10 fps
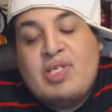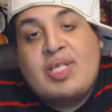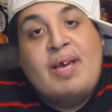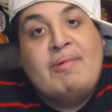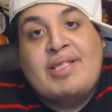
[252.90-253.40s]

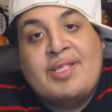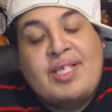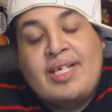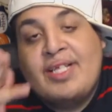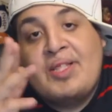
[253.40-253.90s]
just can't wait to
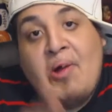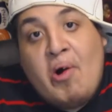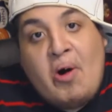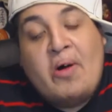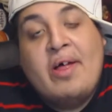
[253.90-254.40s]
see, because
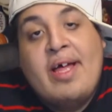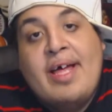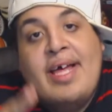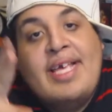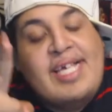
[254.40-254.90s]
Law,
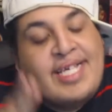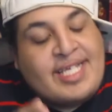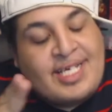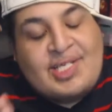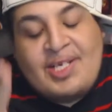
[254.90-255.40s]
he
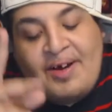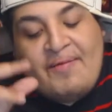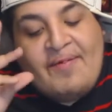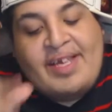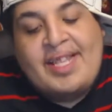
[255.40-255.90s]
is such a
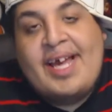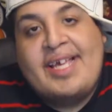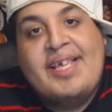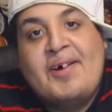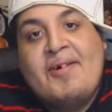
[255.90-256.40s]
freaking,
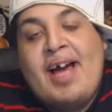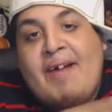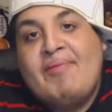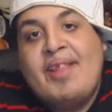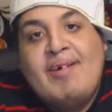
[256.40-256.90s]
like,
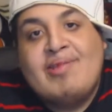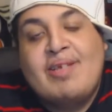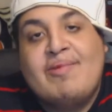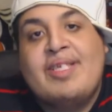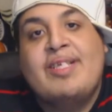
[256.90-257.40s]
after that whole
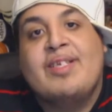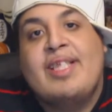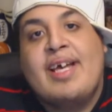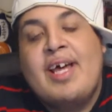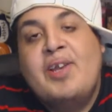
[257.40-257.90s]
thing with Caesar,
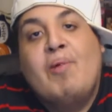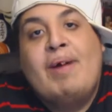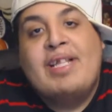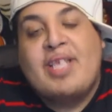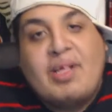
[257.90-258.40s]
he's like,
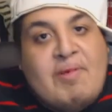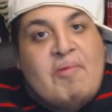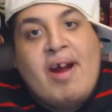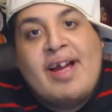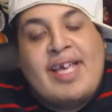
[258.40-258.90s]
nobody tells me
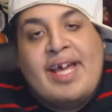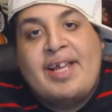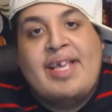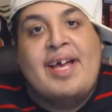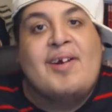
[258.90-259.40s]
where I can
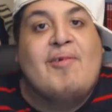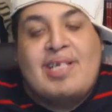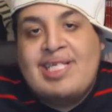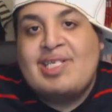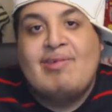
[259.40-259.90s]
and can't go,
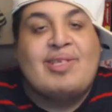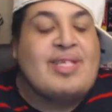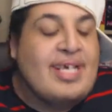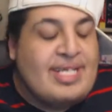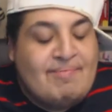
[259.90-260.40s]
and he just starts
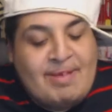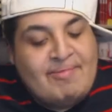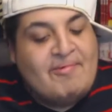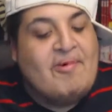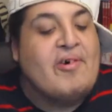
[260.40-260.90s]
slicing
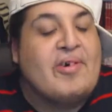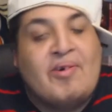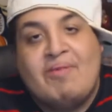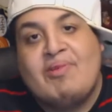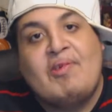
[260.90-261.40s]
people and
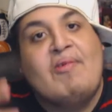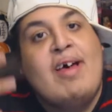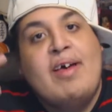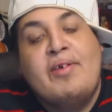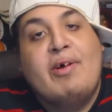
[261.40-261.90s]
walking off. So,